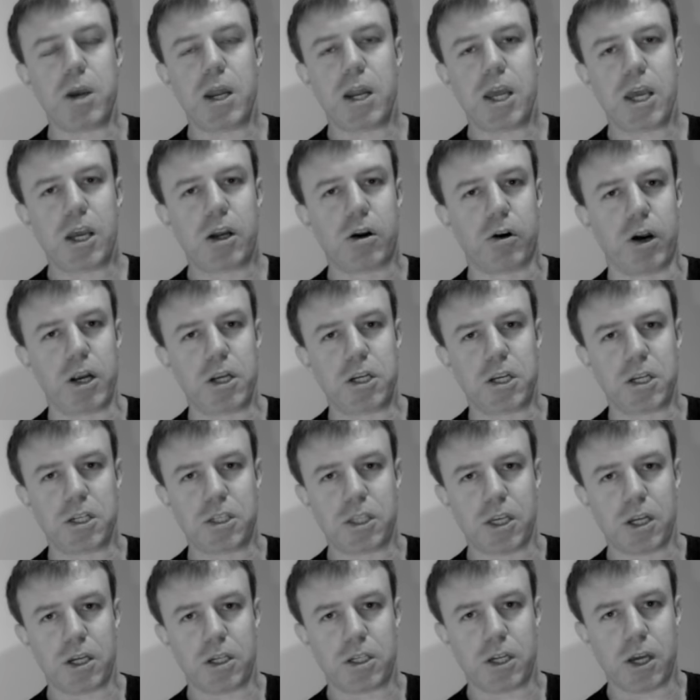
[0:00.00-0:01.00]
many
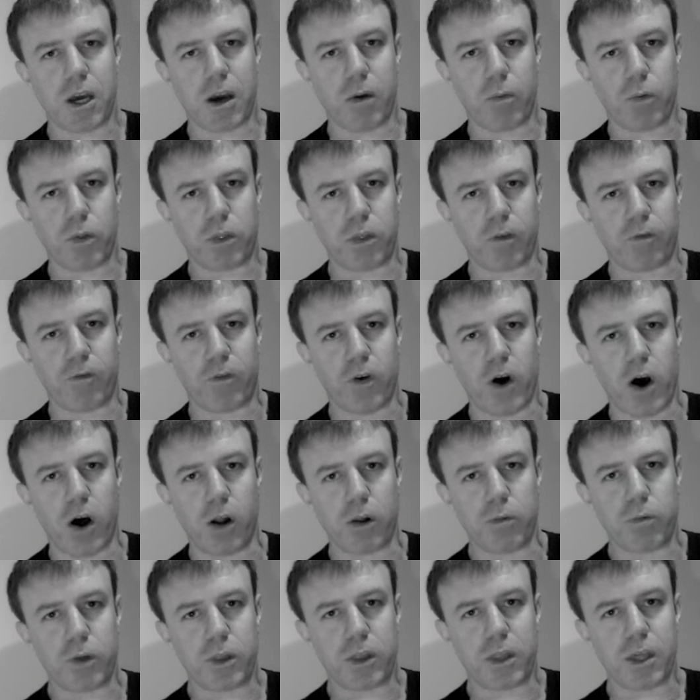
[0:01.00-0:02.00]
creatures that uh, with the
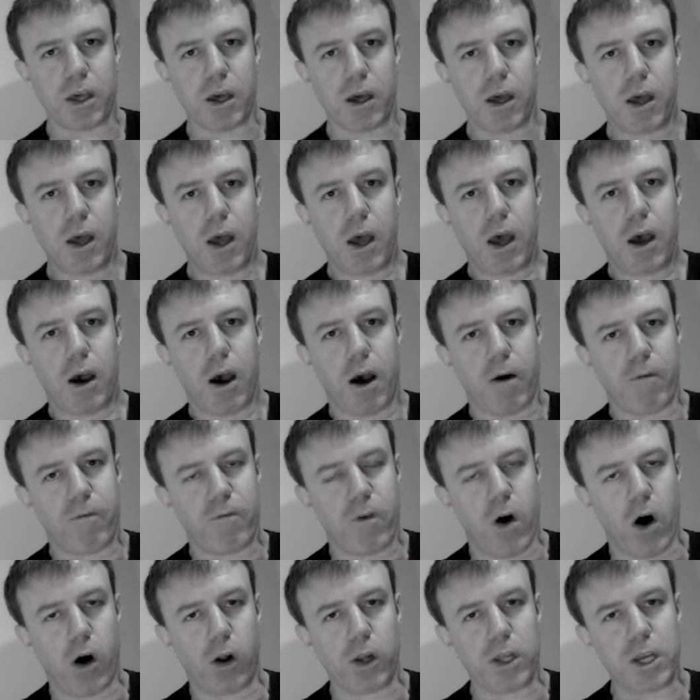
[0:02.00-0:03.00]
with the uh,
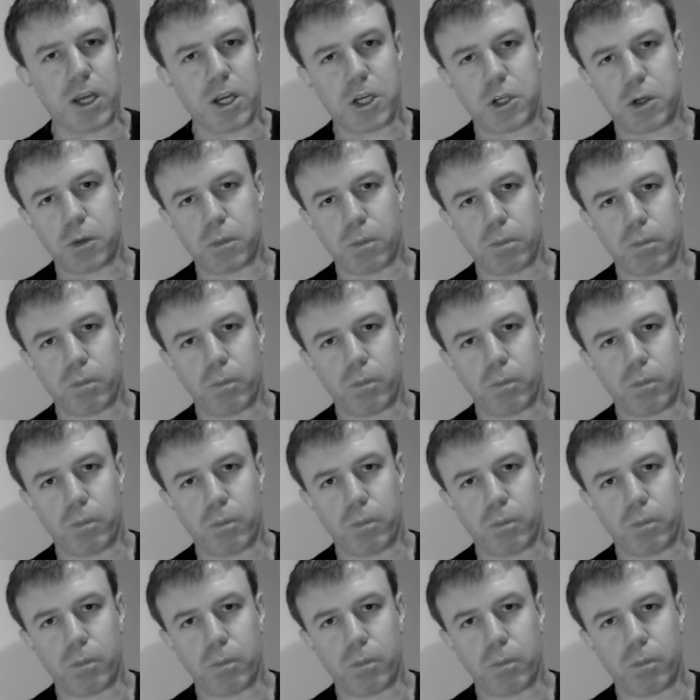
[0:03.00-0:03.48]
foliage,